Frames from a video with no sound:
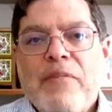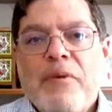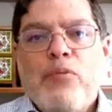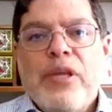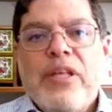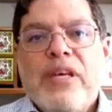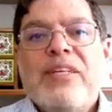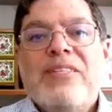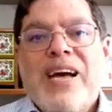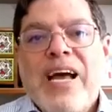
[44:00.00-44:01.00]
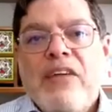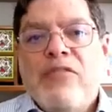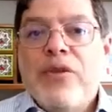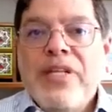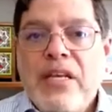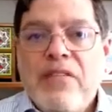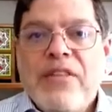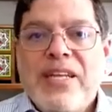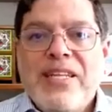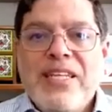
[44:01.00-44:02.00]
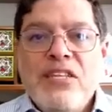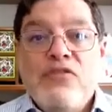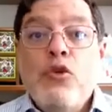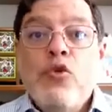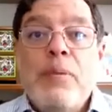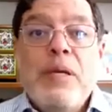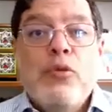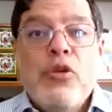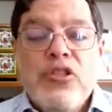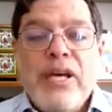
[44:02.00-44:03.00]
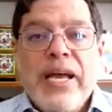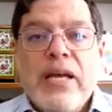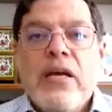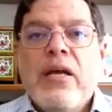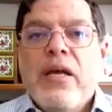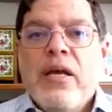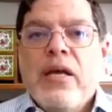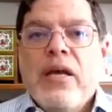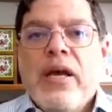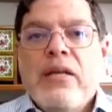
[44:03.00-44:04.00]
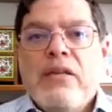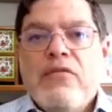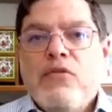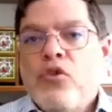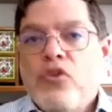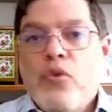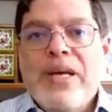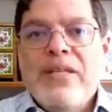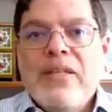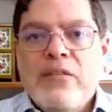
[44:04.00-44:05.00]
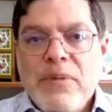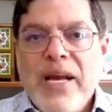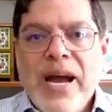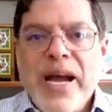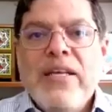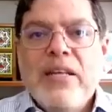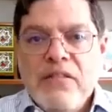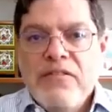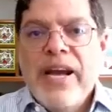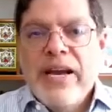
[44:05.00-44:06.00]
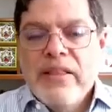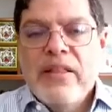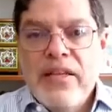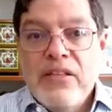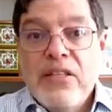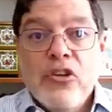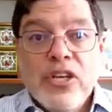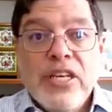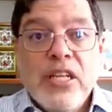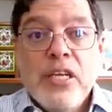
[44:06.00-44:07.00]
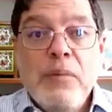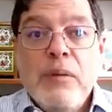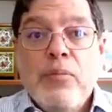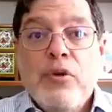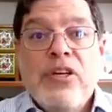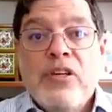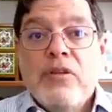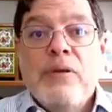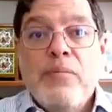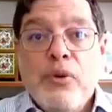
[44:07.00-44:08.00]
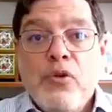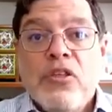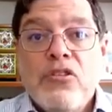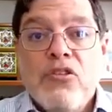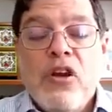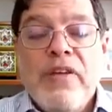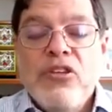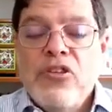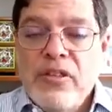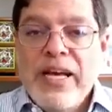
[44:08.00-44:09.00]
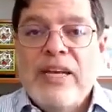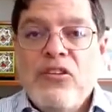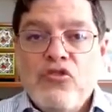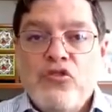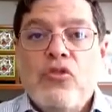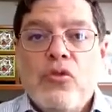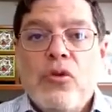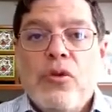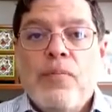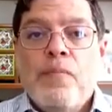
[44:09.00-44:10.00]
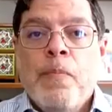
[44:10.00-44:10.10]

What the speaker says: have been breathing a sigh of relief that at least fewer people are dying. And of course, the West has been hiding the fact that they still are killing people, they're imposing starvation. That is true.